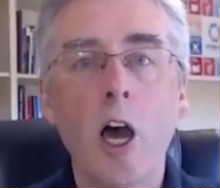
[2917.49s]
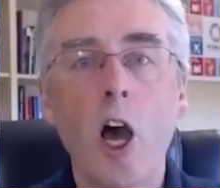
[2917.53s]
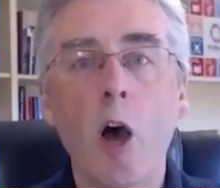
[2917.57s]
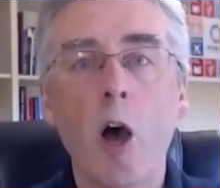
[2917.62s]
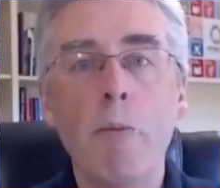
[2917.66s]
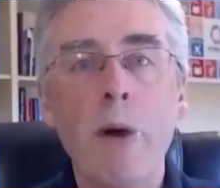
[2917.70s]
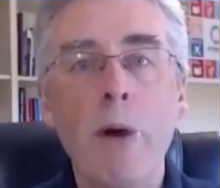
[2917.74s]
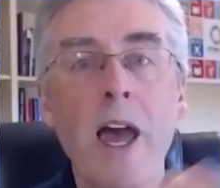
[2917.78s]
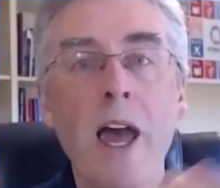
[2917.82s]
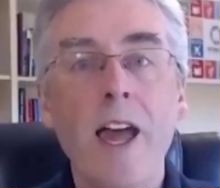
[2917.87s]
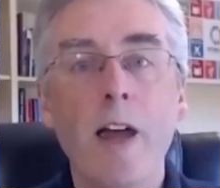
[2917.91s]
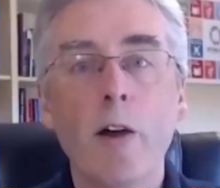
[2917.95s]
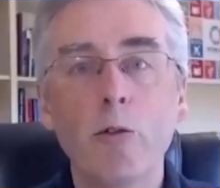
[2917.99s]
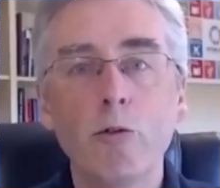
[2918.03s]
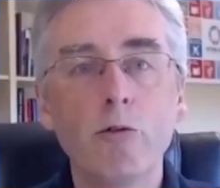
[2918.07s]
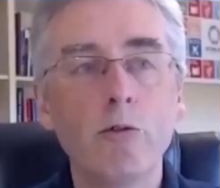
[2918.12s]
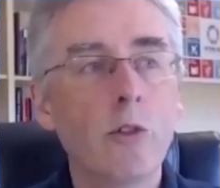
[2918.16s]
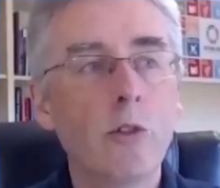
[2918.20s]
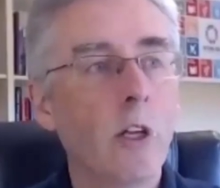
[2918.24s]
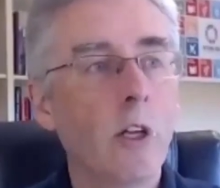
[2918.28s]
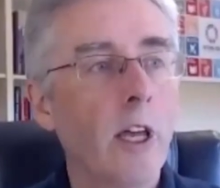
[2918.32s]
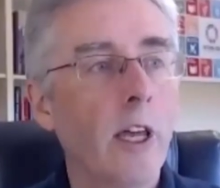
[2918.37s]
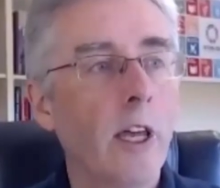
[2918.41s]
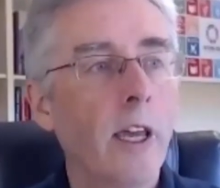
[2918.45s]

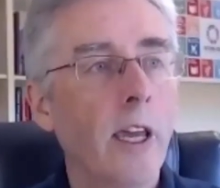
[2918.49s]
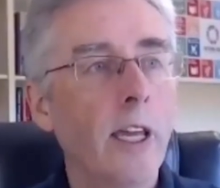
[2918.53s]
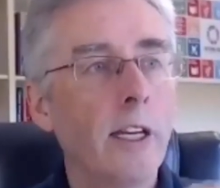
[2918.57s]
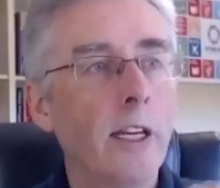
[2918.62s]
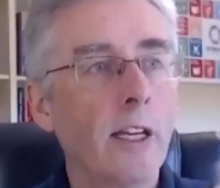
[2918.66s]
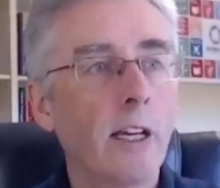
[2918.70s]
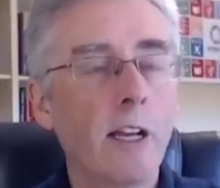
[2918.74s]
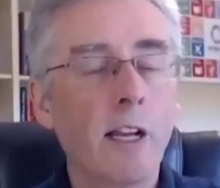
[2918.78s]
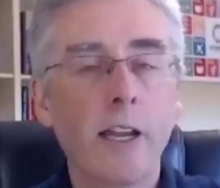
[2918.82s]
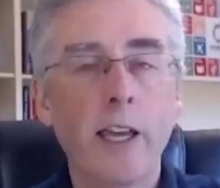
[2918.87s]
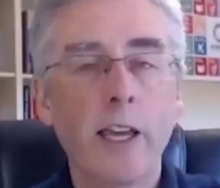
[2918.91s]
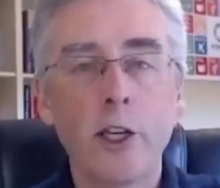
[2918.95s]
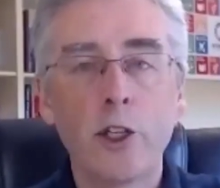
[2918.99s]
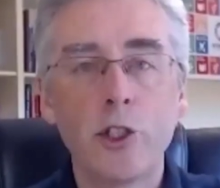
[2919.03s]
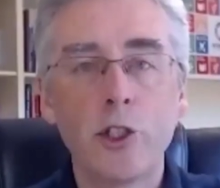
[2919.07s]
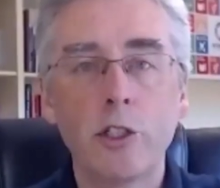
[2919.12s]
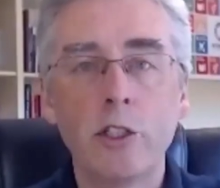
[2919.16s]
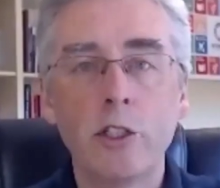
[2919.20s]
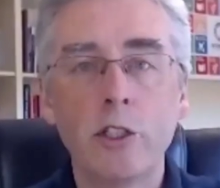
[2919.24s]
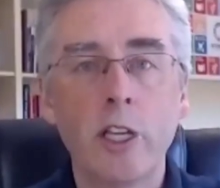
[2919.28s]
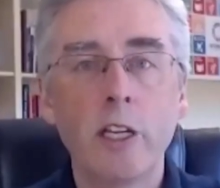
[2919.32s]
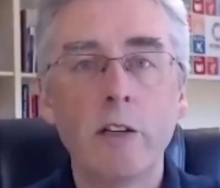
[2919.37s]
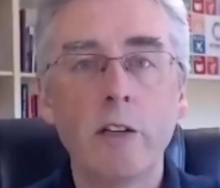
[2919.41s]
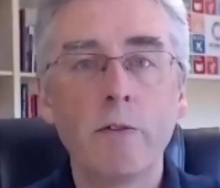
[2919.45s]
£1 in a
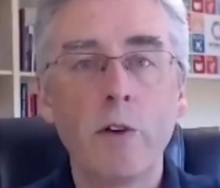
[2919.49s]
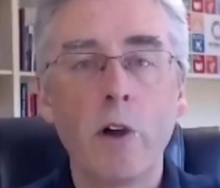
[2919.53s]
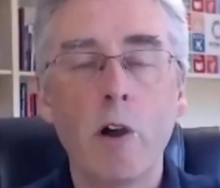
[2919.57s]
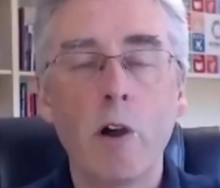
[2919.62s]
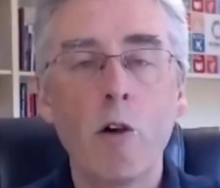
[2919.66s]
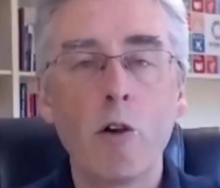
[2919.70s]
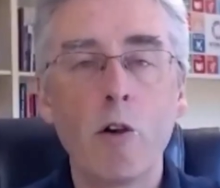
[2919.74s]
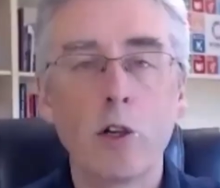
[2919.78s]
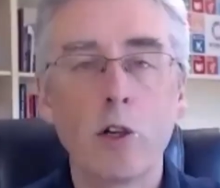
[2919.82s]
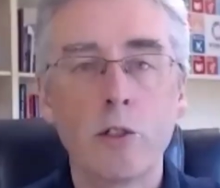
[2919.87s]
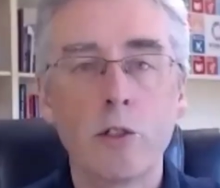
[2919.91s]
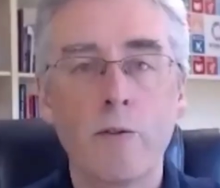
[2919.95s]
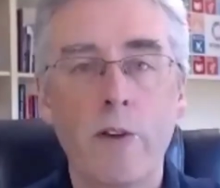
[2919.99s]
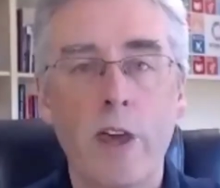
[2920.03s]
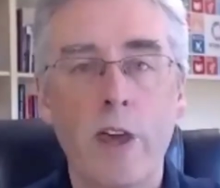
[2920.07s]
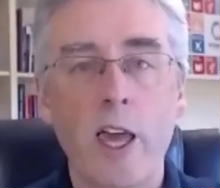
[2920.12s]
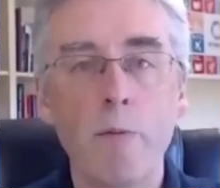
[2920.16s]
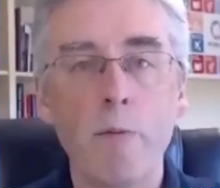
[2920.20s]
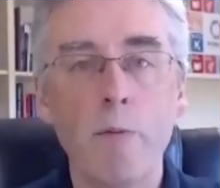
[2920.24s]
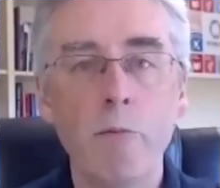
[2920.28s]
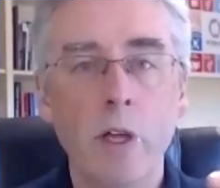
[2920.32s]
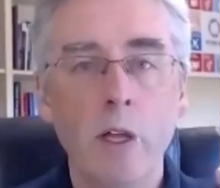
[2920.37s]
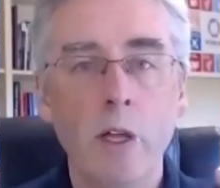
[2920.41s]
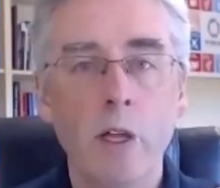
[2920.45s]
collection tin for
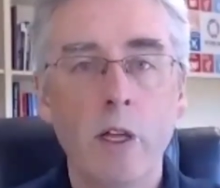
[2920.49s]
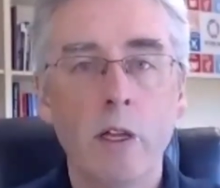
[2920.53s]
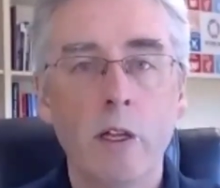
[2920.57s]
Oxfam,